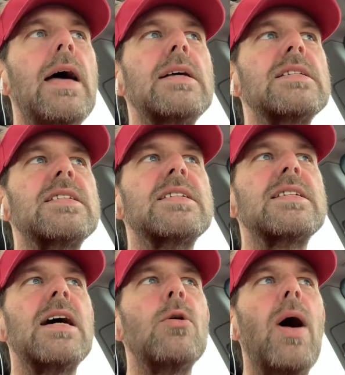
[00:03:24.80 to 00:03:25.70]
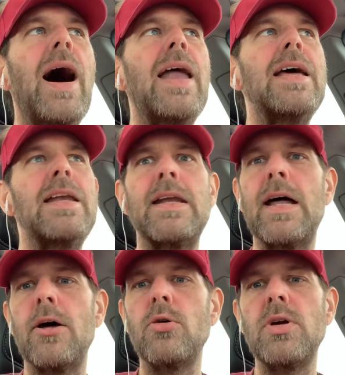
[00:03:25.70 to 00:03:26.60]
So I didn't
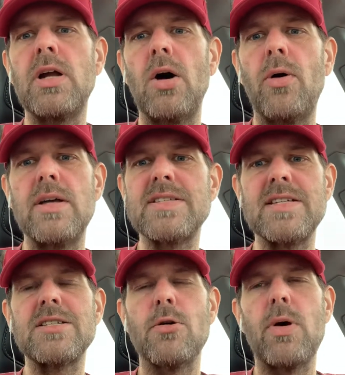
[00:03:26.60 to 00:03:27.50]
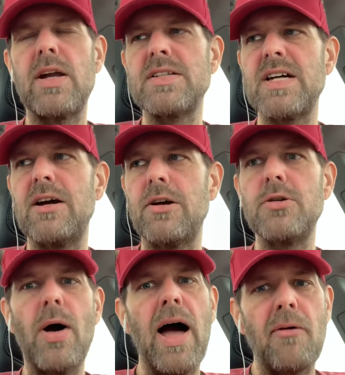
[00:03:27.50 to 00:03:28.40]
know, is this hereditary?
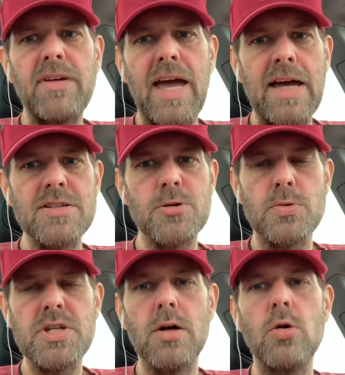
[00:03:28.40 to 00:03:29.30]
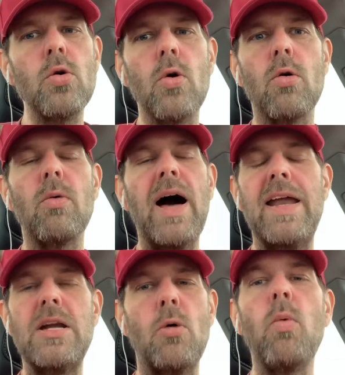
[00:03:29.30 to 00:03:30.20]
Do I have cancer too? Or I
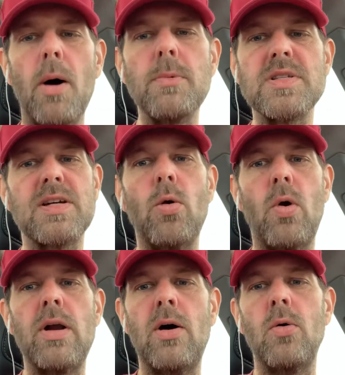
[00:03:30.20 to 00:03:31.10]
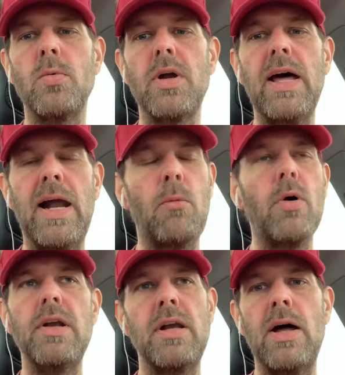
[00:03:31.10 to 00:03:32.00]
didn't know what was going on, and I
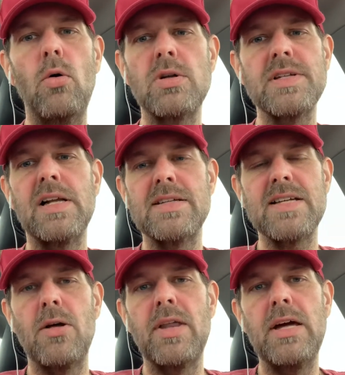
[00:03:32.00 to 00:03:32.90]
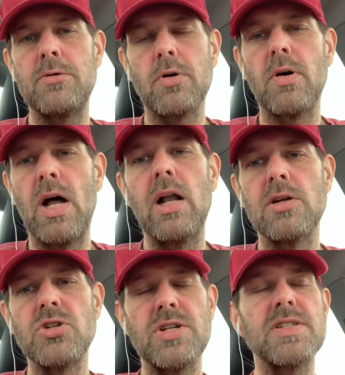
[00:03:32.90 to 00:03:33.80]
wouldn't know until I saw the
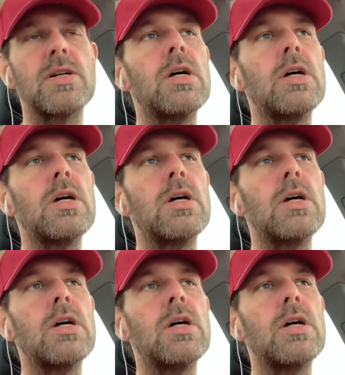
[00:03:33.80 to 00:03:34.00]
endocrinologist.